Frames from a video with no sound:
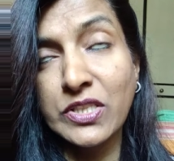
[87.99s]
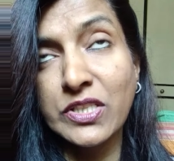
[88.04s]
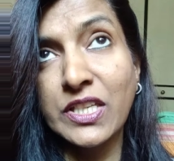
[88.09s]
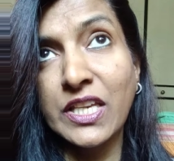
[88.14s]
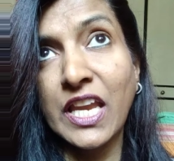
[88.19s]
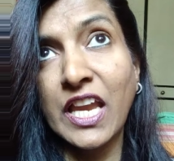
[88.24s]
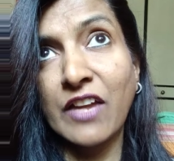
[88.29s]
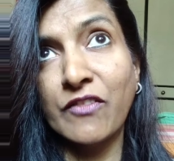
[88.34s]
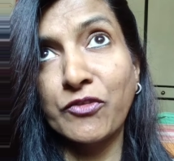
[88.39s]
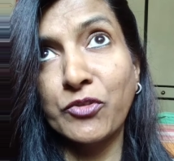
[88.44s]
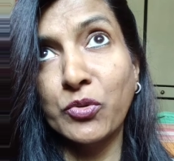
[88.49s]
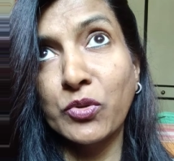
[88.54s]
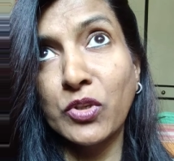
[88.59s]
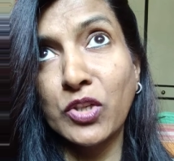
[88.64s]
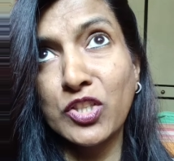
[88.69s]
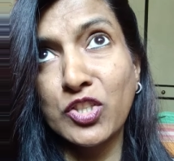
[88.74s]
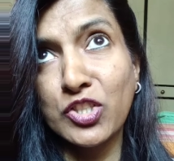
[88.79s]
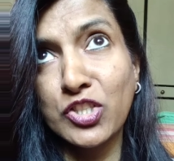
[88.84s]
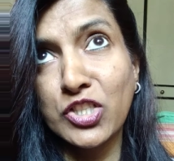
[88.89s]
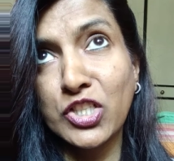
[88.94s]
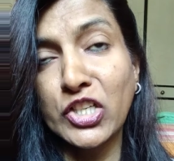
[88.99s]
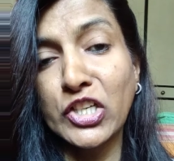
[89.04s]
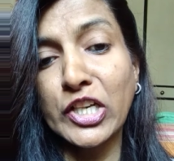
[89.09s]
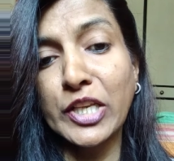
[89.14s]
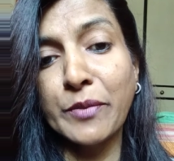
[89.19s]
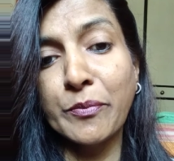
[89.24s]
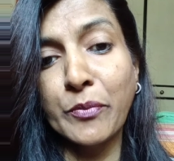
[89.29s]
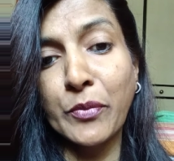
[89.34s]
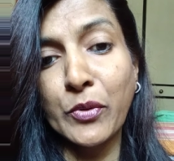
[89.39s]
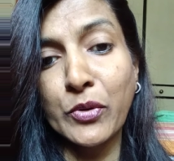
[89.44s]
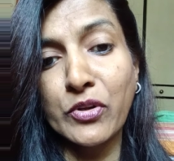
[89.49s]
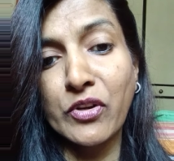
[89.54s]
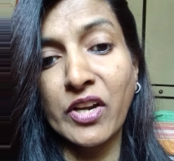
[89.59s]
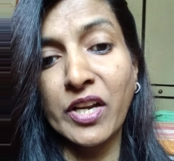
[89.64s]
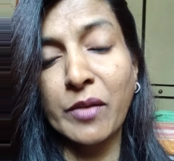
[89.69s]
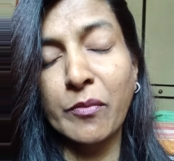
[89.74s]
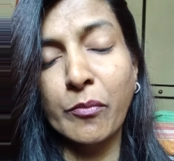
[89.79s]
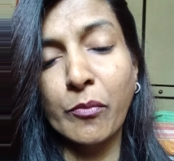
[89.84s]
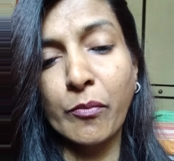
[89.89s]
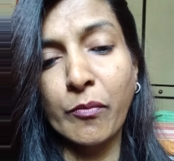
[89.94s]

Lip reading: they have to constantly portray